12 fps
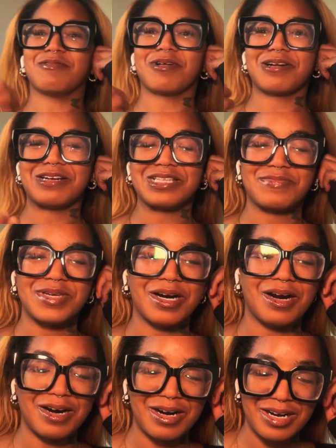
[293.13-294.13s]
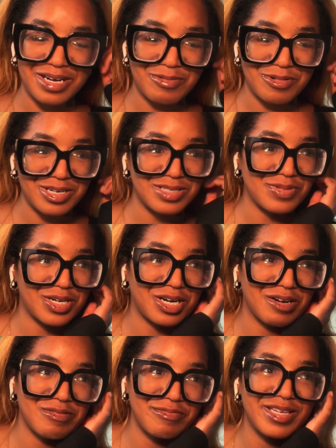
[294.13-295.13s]
words be hard. Words be
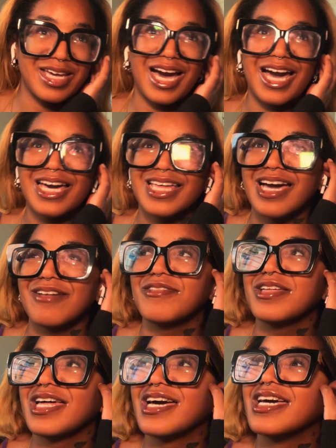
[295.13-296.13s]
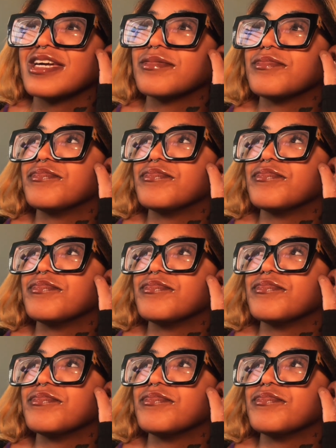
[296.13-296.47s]
hard for me. I, I feel like